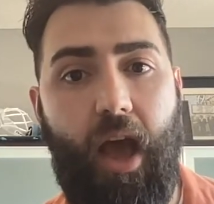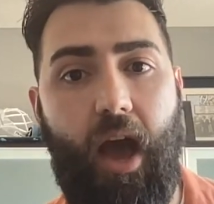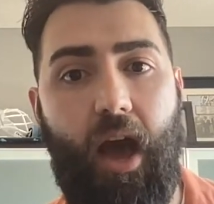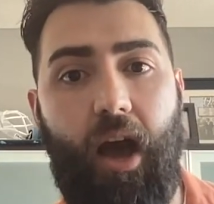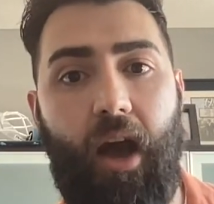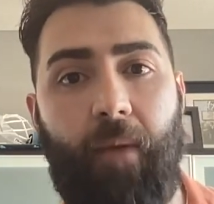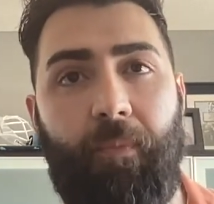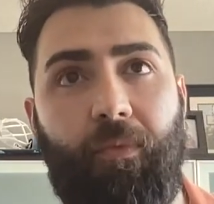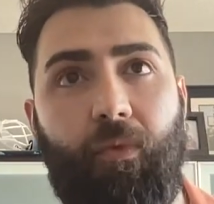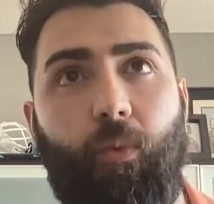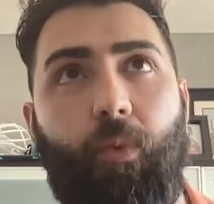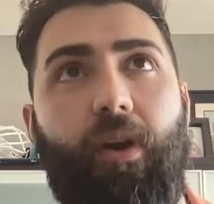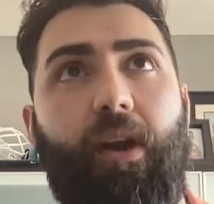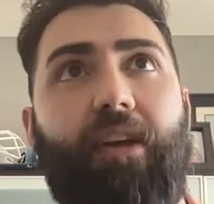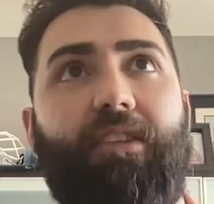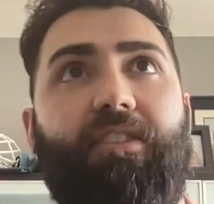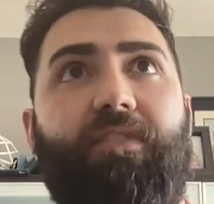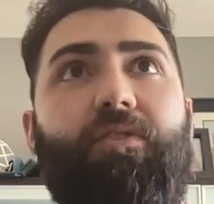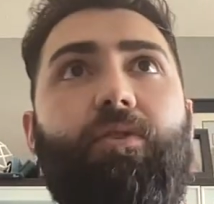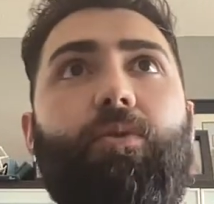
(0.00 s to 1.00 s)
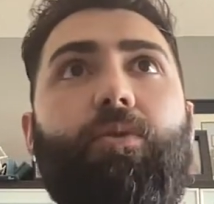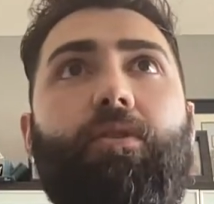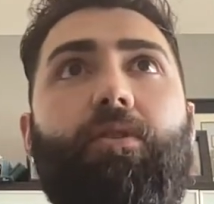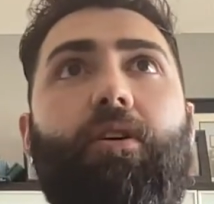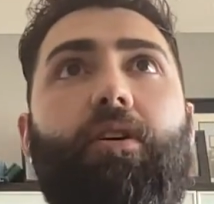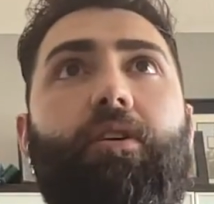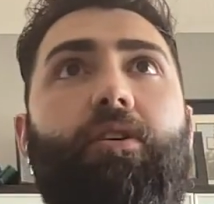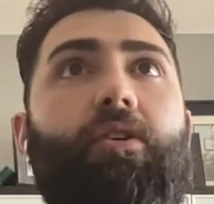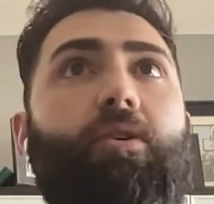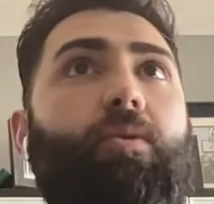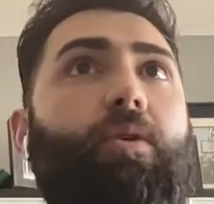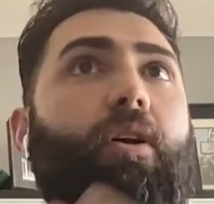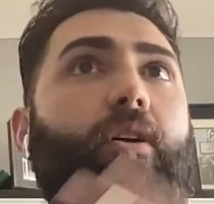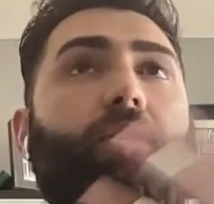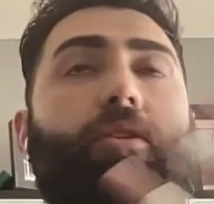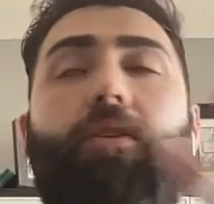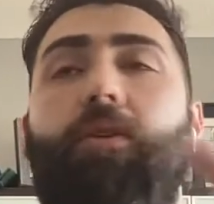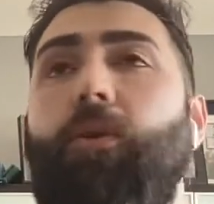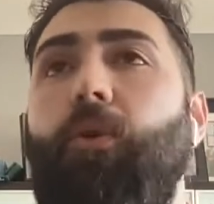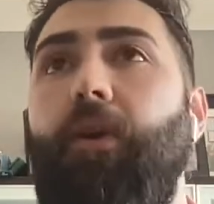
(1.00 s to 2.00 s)
Whereas if you were, a
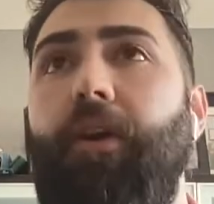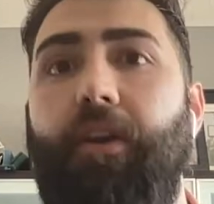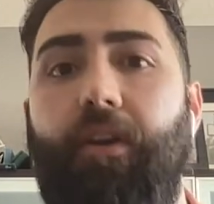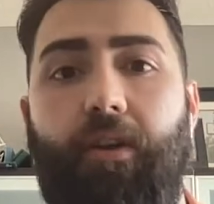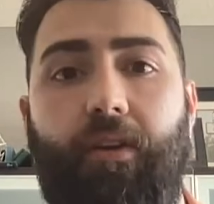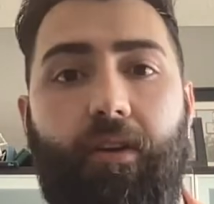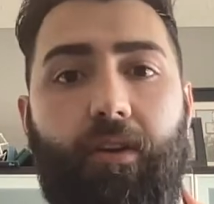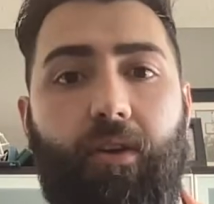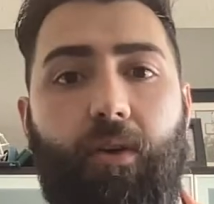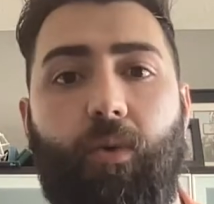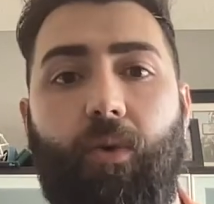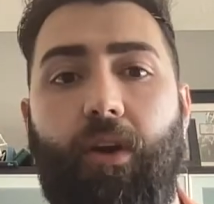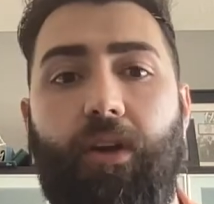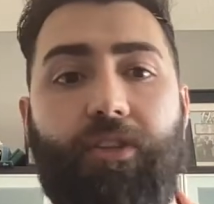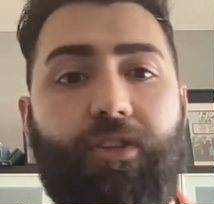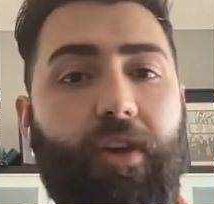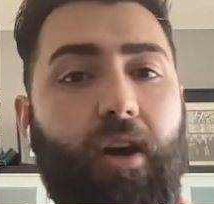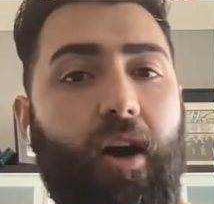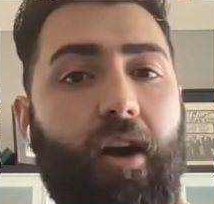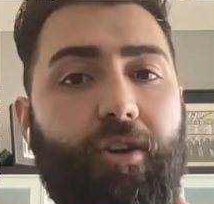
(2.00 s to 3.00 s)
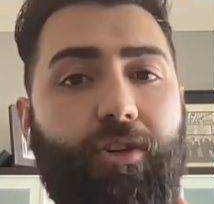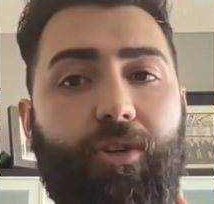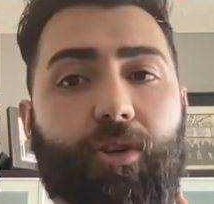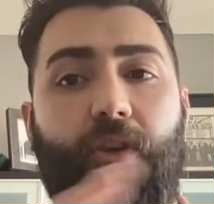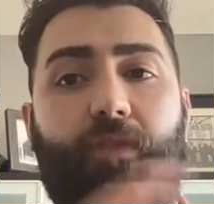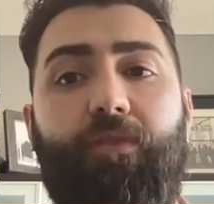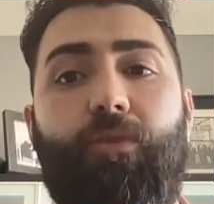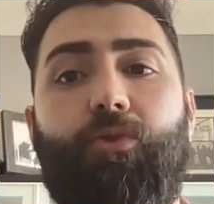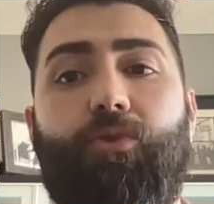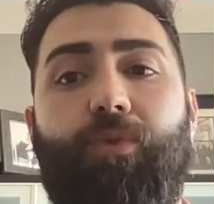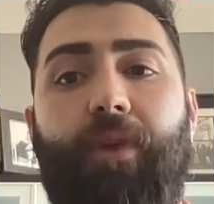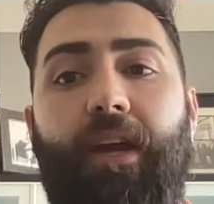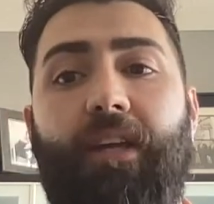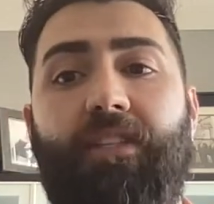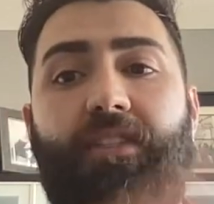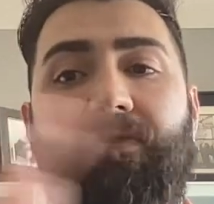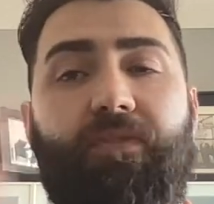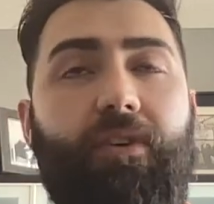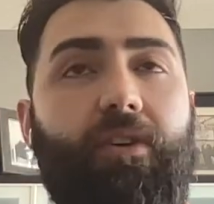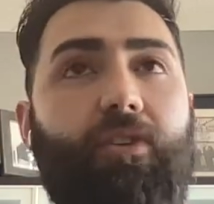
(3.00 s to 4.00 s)
lawyer or a doctor, if you
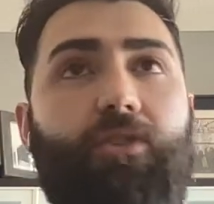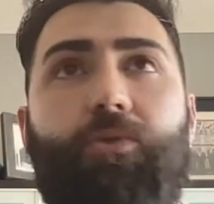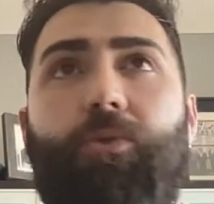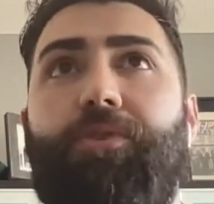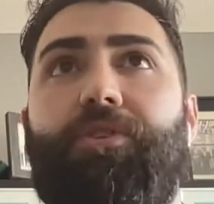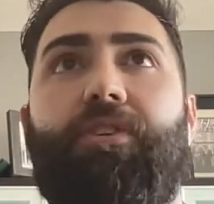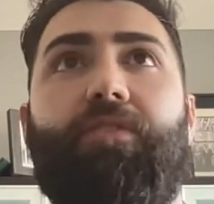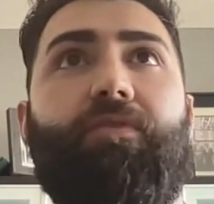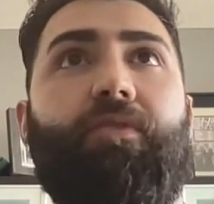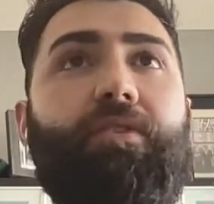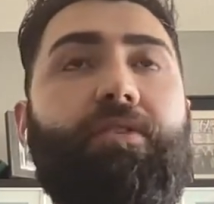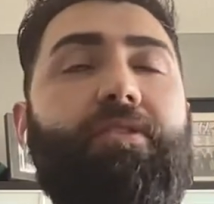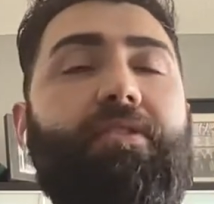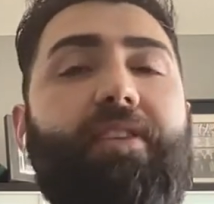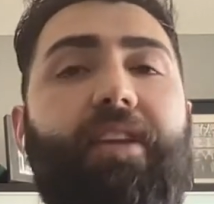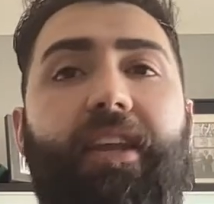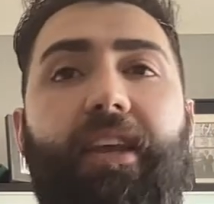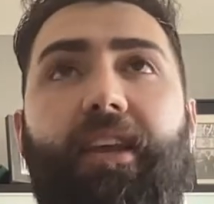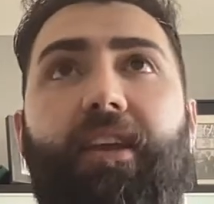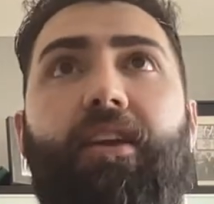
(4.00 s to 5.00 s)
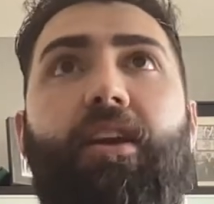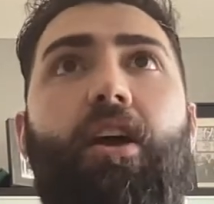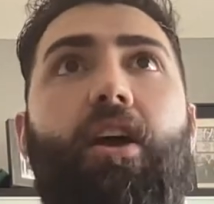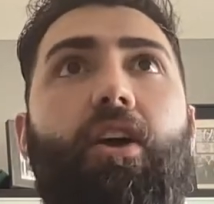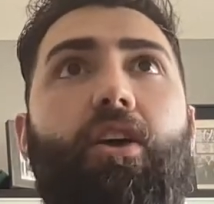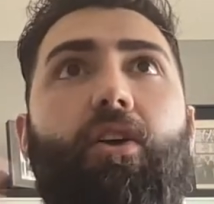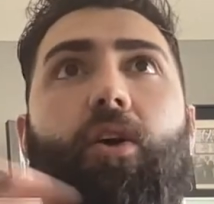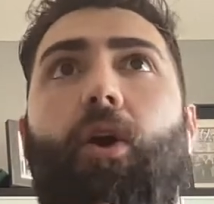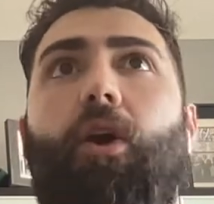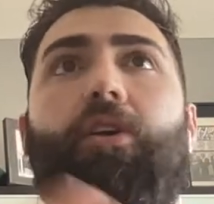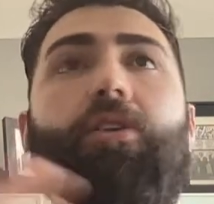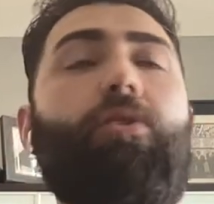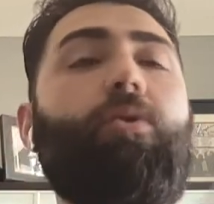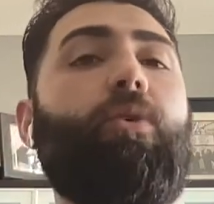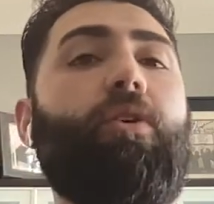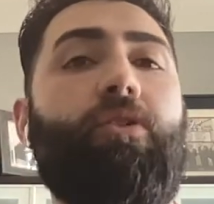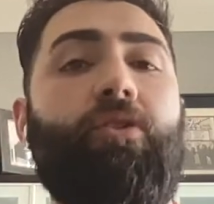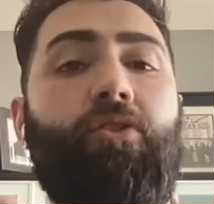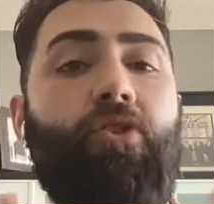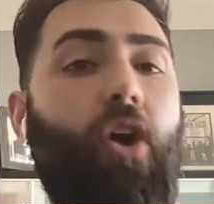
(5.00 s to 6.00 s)
transfer to a different city,
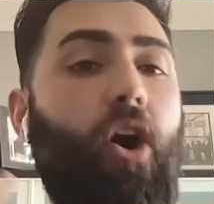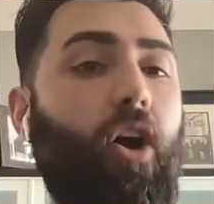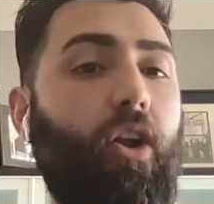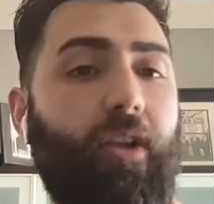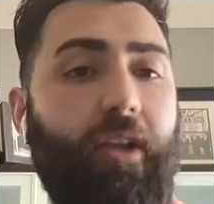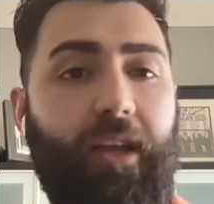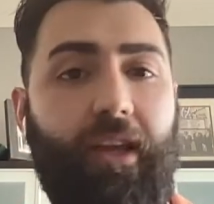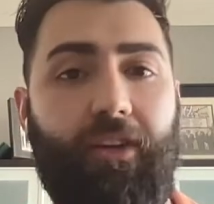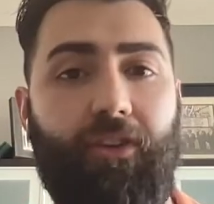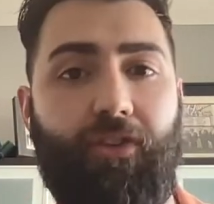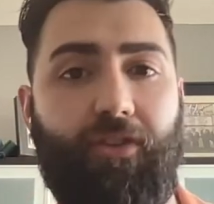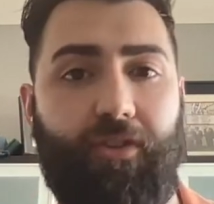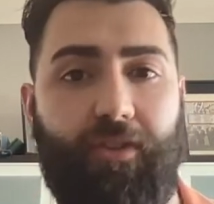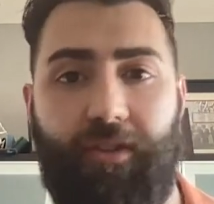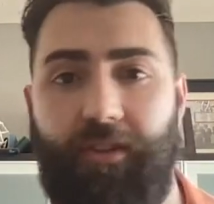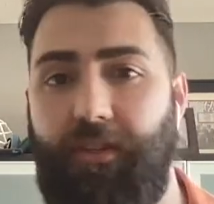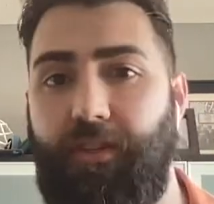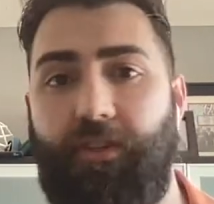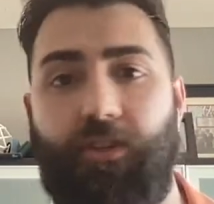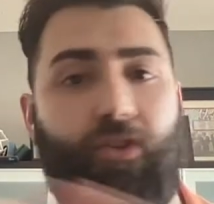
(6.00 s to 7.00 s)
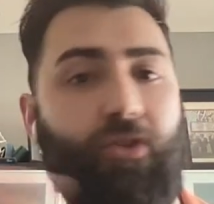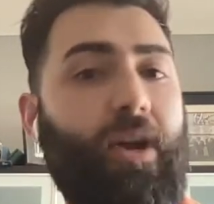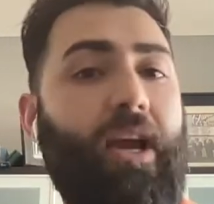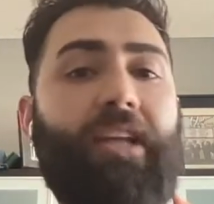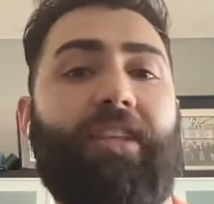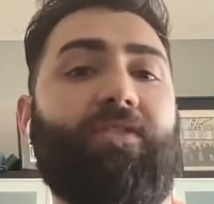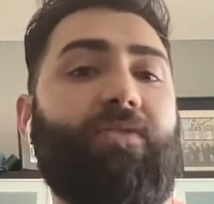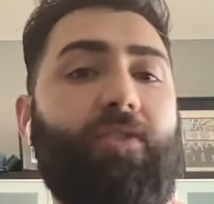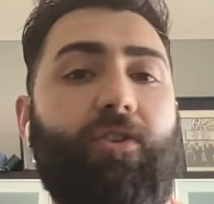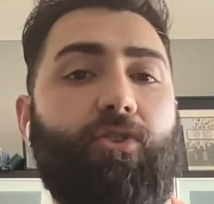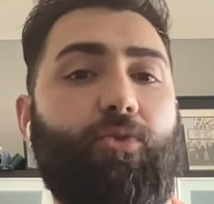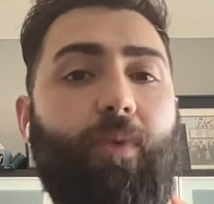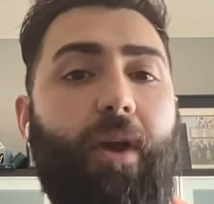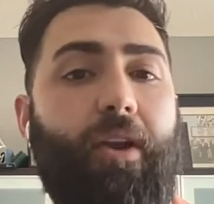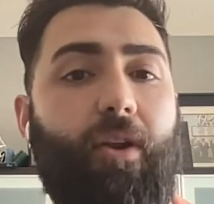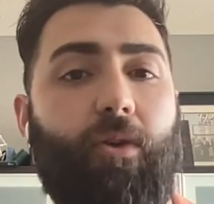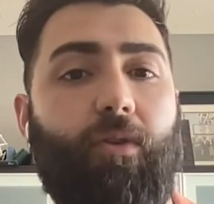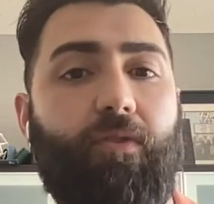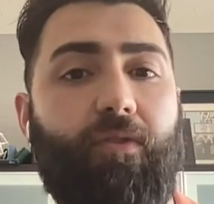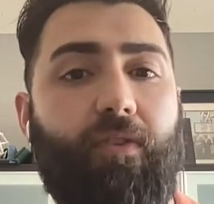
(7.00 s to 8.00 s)
your knowledge transfers
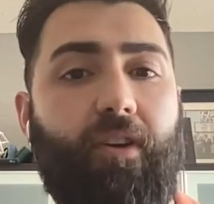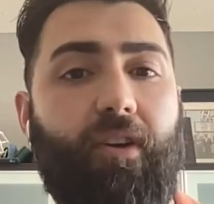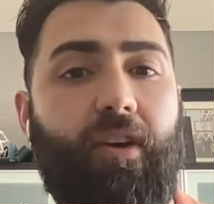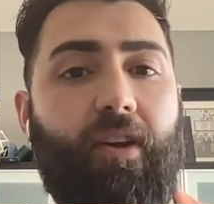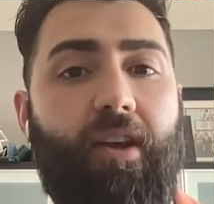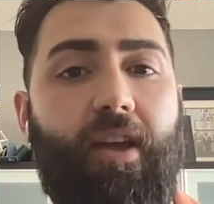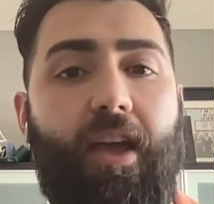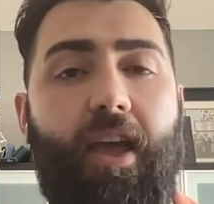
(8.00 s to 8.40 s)
right over.